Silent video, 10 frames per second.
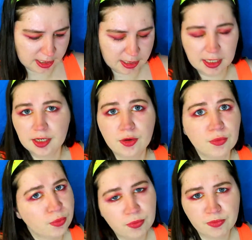Like,
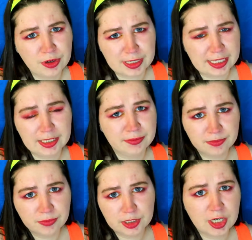it
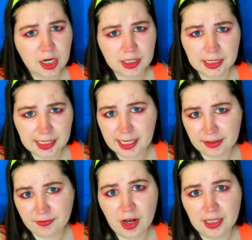really was hardly
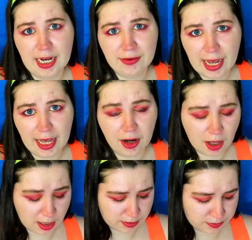any fallout at
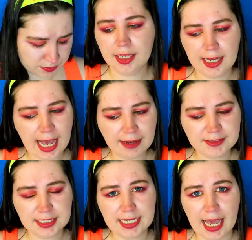all. And I
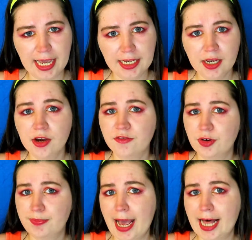have to say,
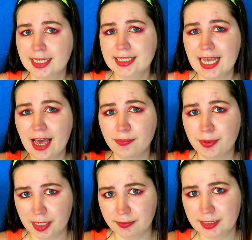for palettes that have
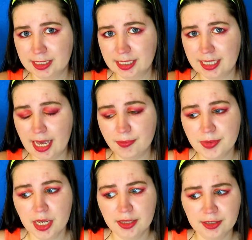pigments in
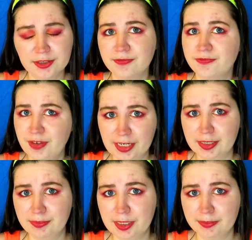them, there's
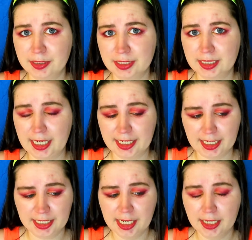very minimal
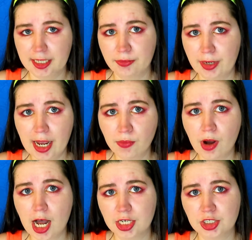staining. Like when I
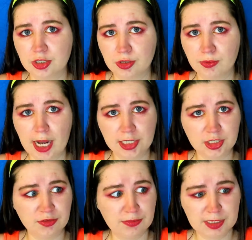washed the
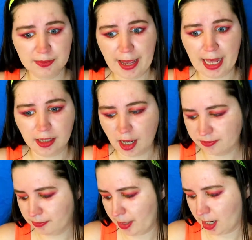swatches from this palette
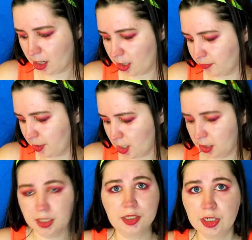off of my arm,
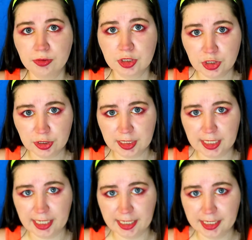like there was no
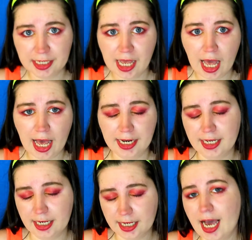staining on it,
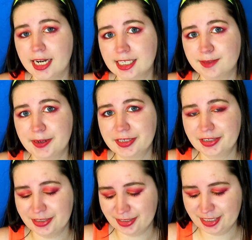and I kind of
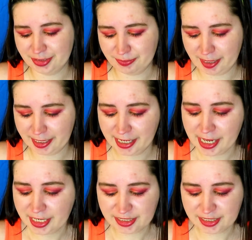expected there to be.